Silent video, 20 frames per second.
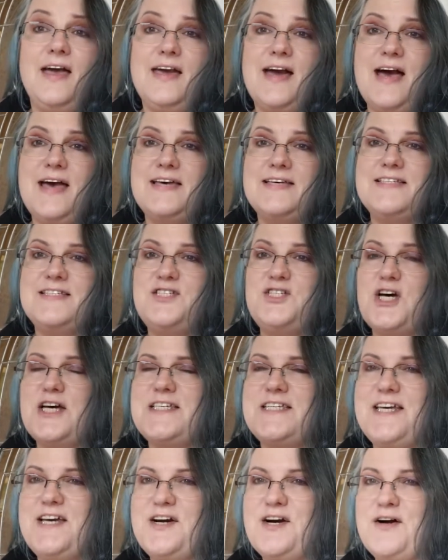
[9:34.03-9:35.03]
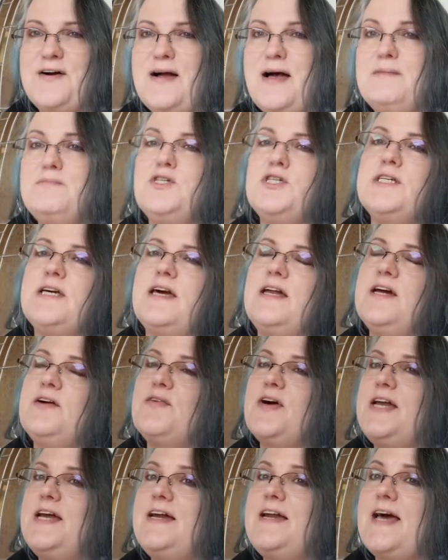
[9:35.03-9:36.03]
Hi guys, Jess here. I'm just getting
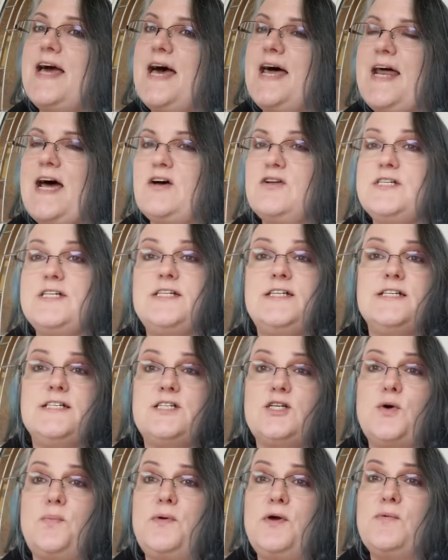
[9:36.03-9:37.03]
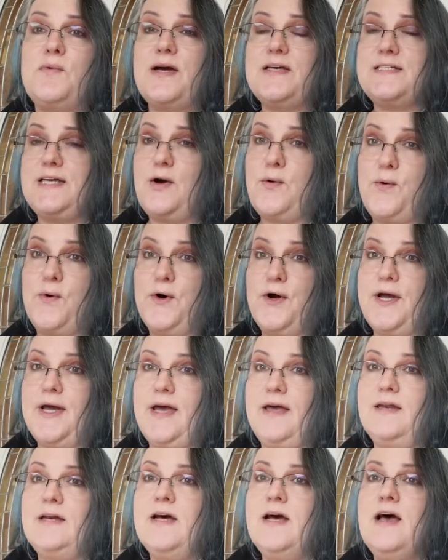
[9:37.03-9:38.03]
ready to head out to Dystopia Rising
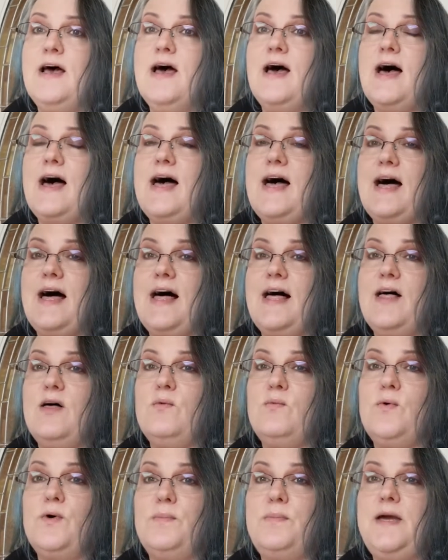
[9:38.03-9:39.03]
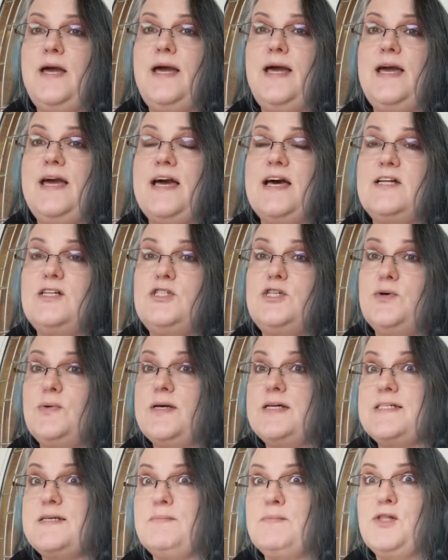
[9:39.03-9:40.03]
Oregon. Uh, we'll be
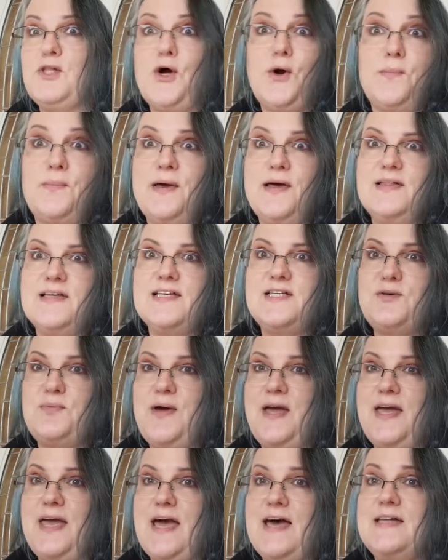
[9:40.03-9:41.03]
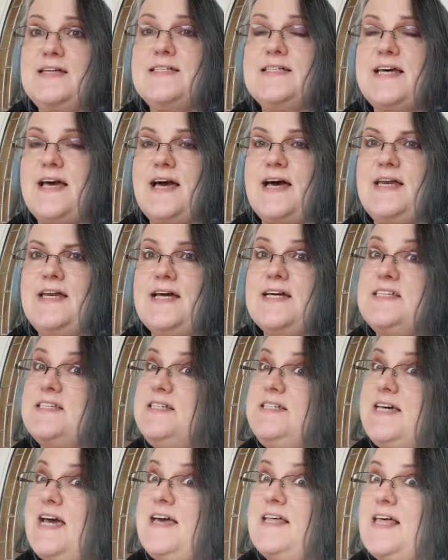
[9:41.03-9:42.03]
doing some LARPing this weekend and
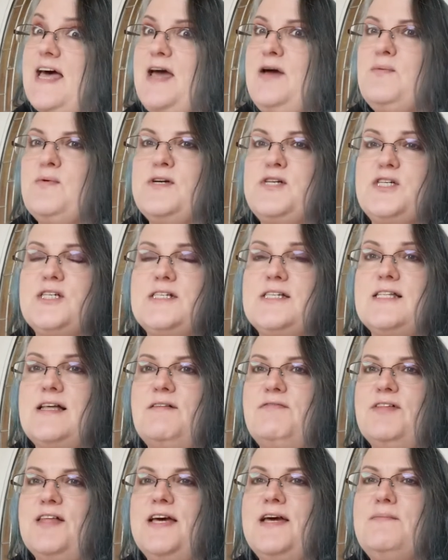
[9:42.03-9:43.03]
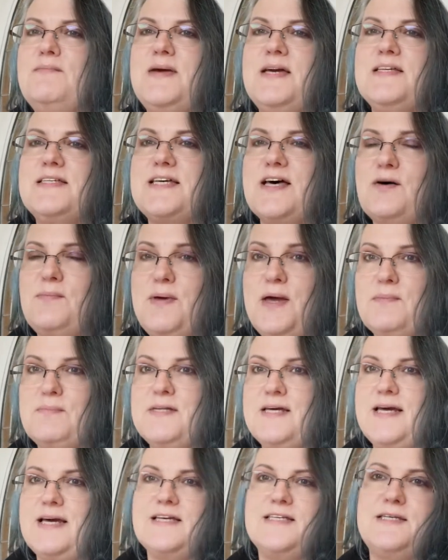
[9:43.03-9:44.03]
it's daylight, which is lovely. It means I'll be
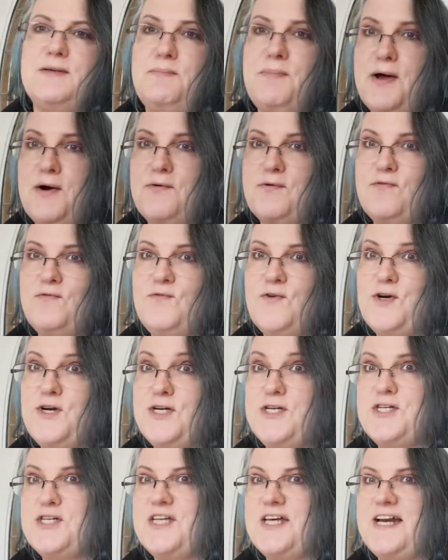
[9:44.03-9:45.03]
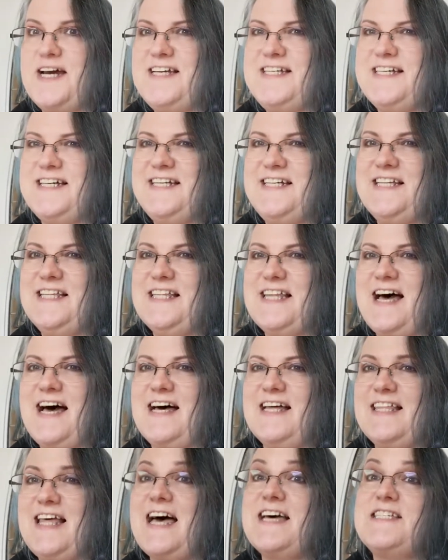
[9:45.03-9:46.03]
able to get some better footage than I did
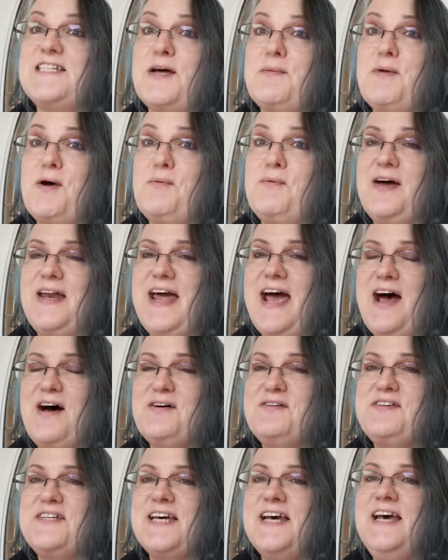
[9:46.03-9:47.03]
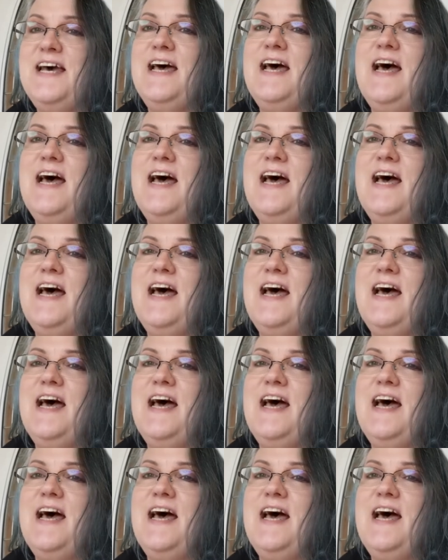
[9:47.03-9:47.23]
uh, last time I went out.